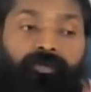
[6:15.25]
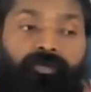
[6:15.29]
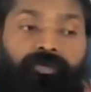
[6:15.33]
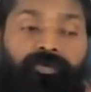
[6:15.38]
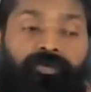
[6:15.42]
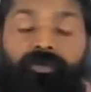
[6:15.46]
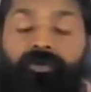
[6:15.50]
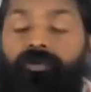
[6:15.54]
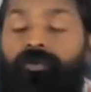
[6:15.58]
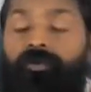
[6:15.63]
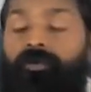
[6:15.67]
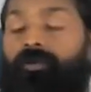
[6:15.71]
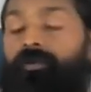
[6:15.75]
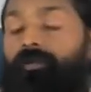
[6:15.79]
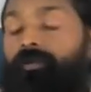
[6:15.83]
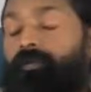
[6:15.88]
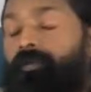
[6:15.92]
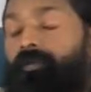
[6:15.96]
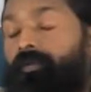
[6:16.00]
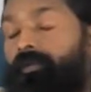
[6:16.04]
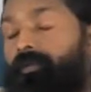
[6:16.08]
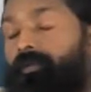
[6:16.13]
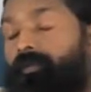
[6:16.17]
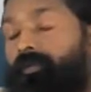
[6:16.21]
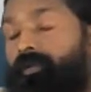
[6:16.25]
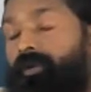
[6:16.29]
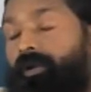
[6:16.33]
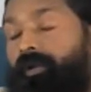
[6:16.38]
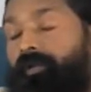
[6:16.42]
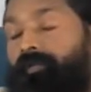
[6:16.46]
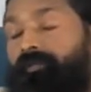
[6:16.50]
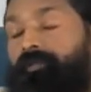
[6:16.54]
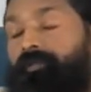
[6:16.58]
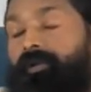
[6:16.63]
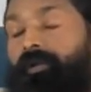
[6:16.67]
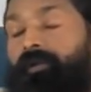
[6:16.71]
children or your
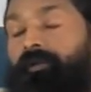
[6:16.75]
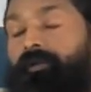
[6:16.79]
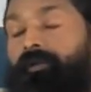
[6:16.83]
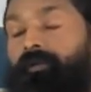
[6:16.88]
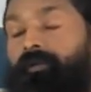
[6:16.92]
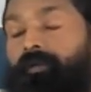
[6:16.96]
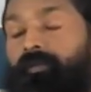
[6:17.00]
asset